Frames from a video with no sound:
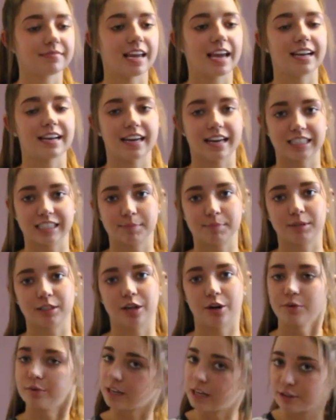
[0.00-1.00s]
And he ends up
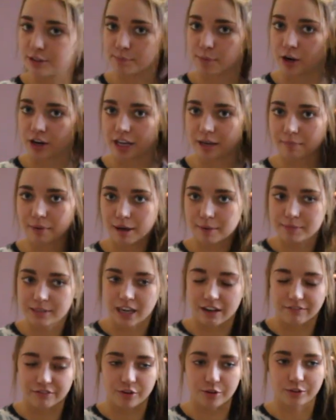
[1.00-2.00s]
alone. He was partying by
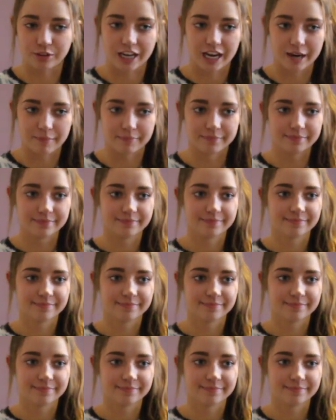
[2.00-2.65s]
himself the whole time.